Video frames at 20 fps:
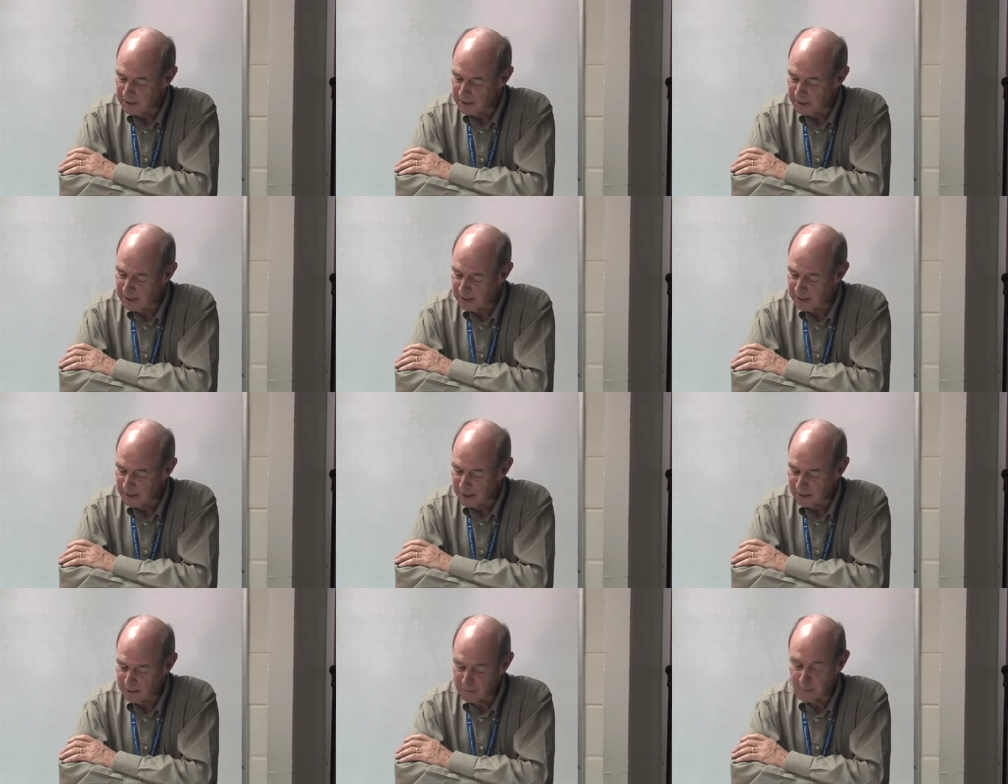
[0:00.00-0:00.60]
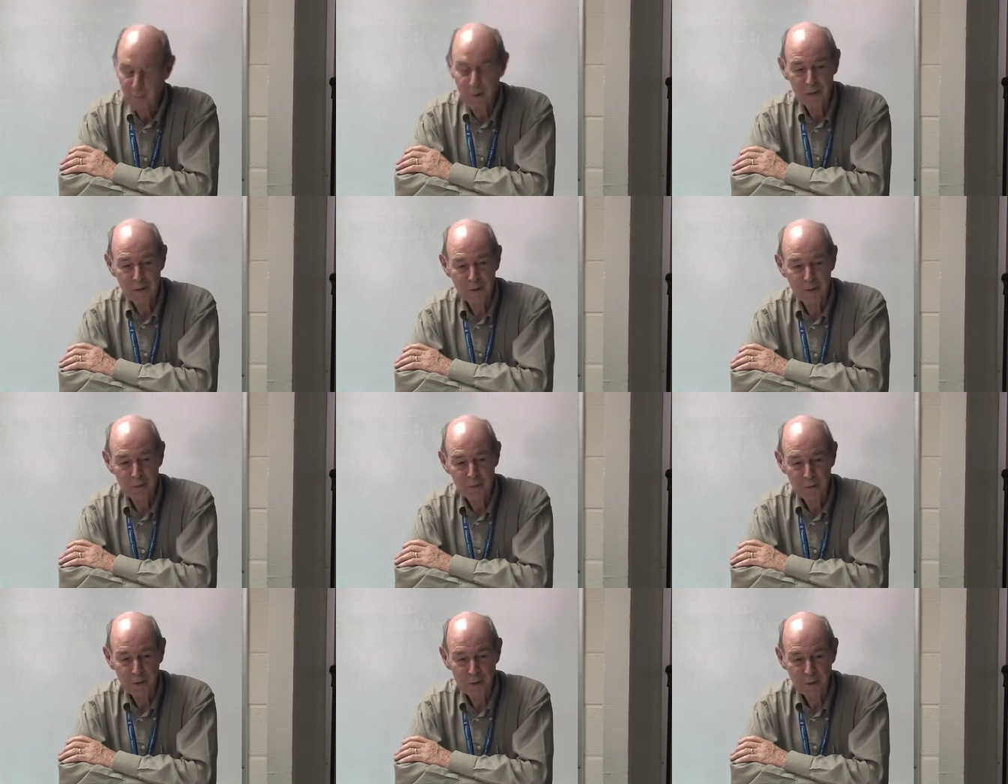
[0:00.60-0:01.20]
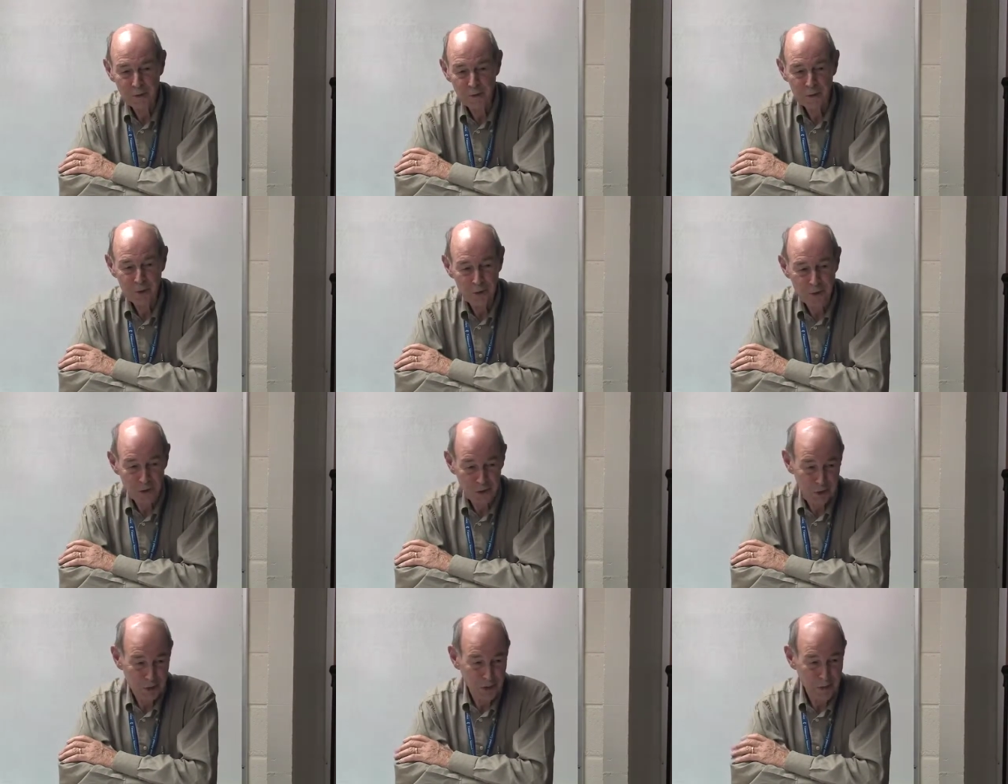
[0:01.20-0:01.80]
today, and what can we use as
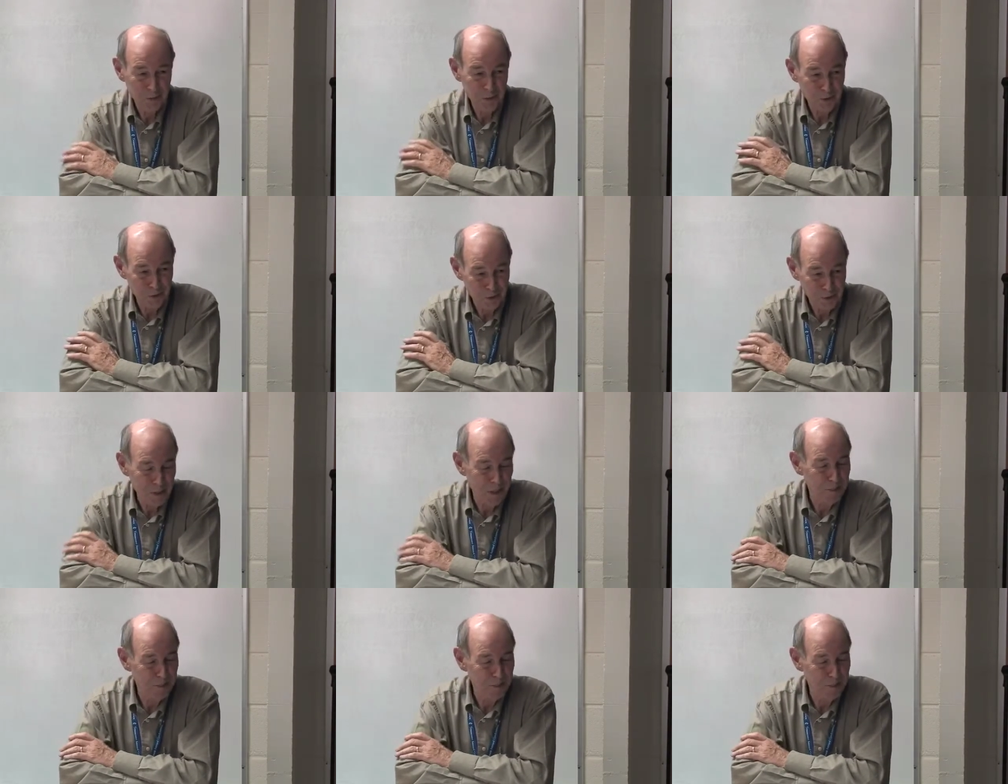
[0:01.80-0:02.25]
a substitute?